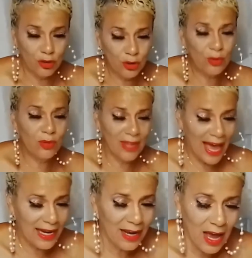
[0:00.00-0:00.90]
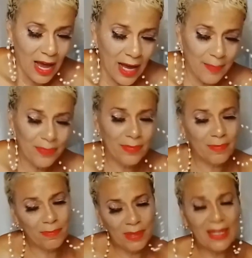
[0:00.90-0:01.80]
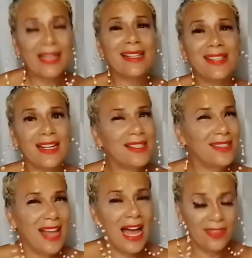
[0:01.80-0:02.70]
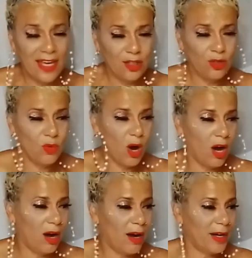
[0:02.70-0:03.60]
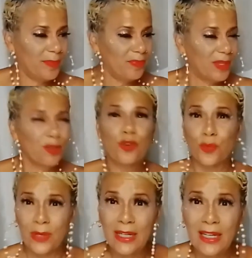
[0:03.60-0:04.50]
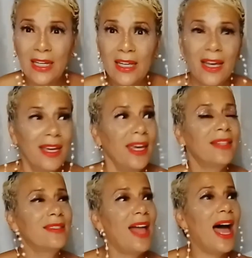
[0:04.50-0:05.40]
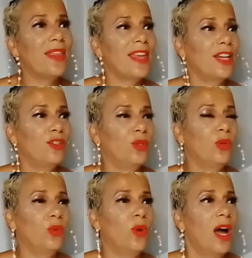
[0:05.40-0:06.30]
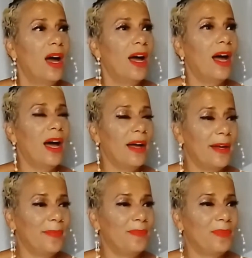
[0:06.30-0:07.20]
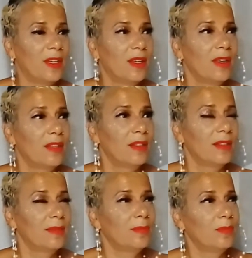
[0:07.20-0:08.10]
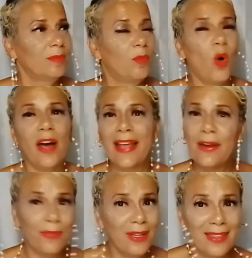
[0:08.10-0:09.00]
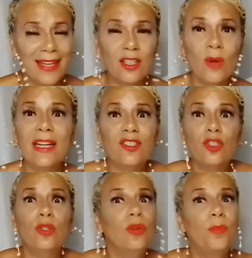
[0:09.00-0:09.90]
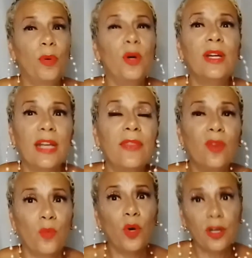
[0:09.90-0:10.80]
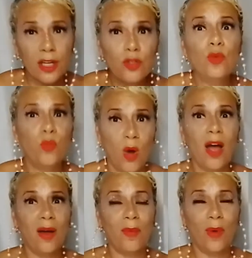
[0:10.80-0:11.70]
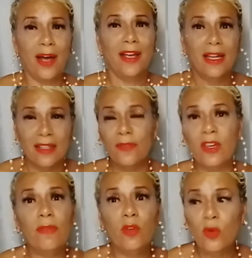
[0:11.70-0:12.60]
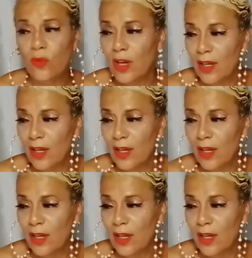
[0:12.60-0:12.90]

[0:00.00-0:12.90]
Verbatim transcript: do that. Um, but like I said, it's not that you are greedy. It's not that you um, want everything. No, it's you put in the work and you want what like if you